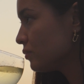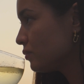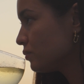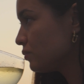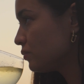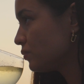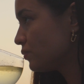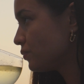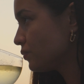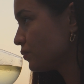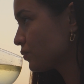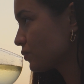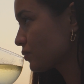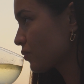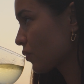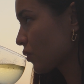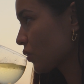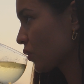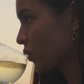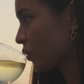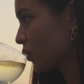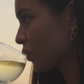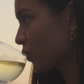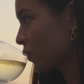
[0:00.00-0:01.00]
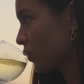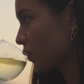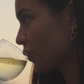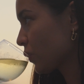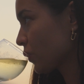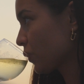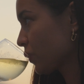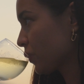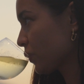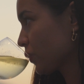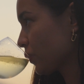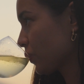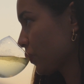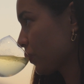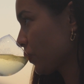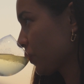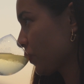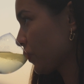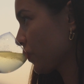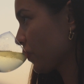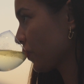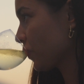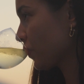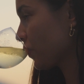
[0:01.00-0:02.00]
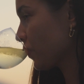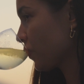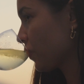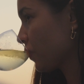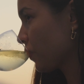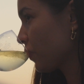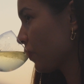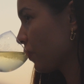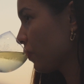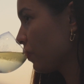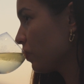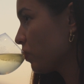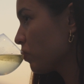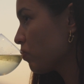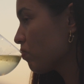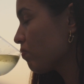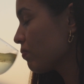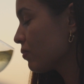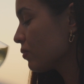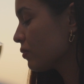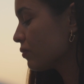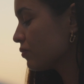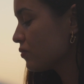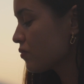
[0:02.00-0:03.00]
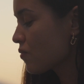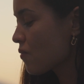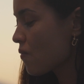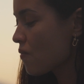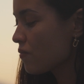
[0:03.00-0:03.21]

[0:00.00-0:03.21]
a white wine such a delicious dinner.